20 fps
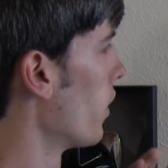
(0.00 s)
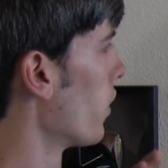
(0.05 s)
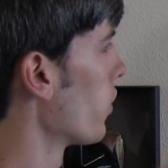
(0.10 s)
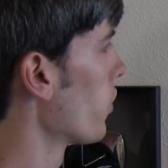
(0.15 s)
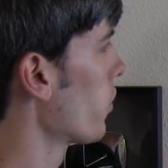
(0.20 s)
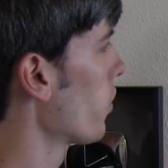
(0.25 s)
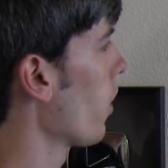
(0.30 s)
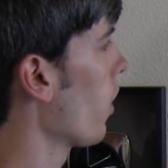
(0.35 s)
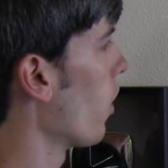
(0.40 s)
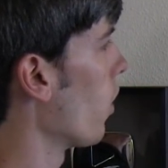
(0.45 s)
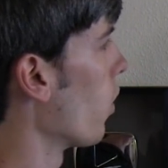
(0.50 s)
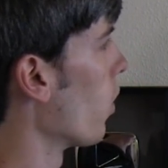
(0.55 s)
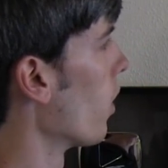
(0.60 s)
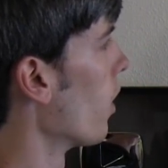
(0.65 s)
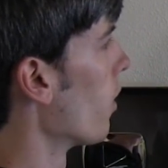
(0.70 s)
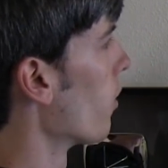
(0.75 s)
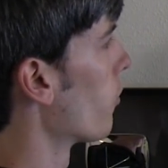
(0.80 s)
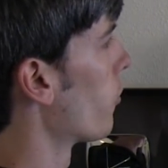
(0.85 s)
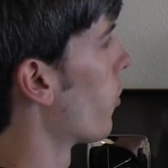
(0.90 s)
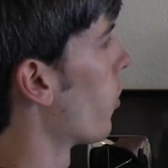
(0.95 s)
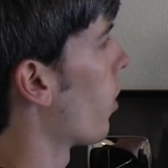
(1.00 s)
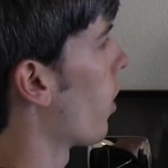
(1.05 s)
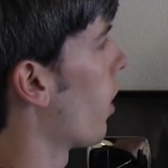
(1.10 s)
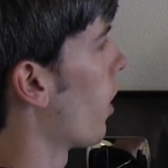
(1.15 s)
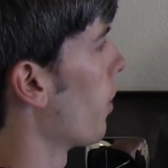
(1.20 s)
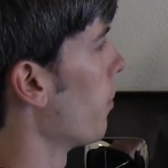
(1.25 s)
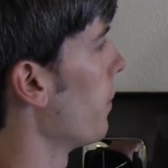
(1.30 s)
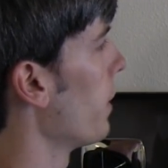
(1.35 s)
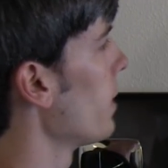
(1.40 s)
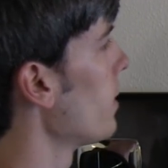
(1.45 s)
So for
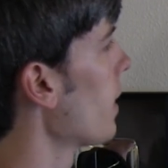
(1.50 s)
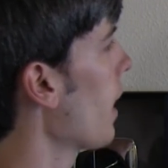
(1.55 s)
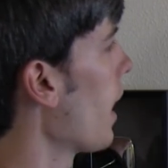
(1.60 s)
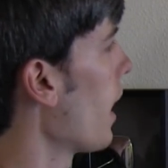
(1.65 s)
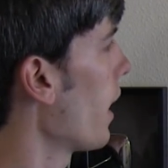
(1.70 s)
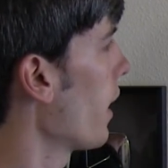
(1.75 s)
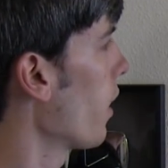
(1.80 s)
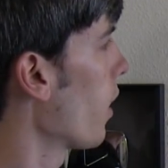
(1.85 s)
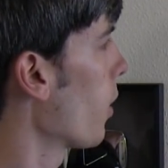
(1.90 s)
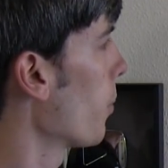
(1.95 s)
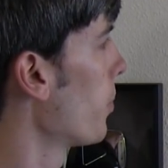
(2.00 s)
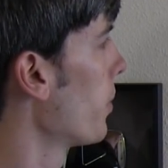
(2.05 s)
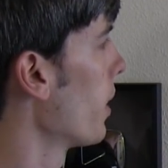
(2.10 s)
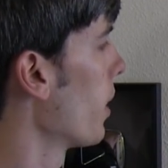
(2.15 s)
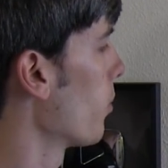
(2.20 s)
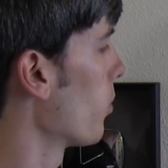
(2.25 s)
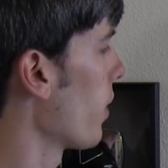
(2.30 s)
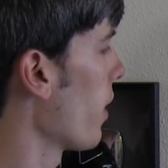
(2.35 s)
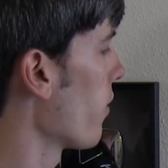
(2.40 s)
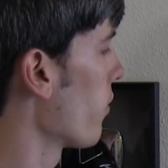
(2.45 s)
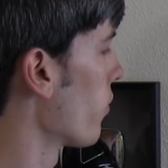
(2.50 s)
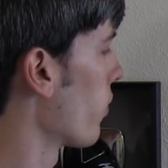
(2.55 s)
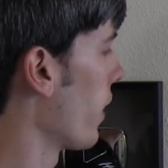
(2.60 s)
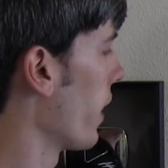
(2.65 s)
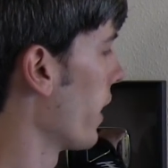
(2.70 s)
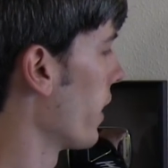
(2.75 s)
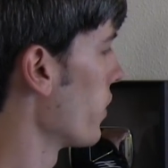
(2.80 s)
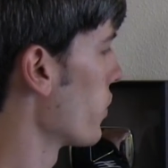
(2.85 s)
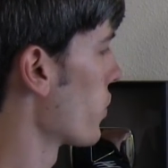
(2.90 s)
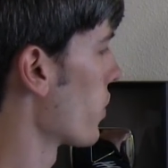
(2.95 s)
our mid to high RPM rev
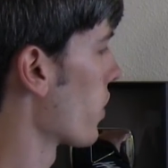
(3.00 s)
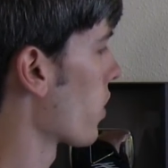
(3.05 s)
range,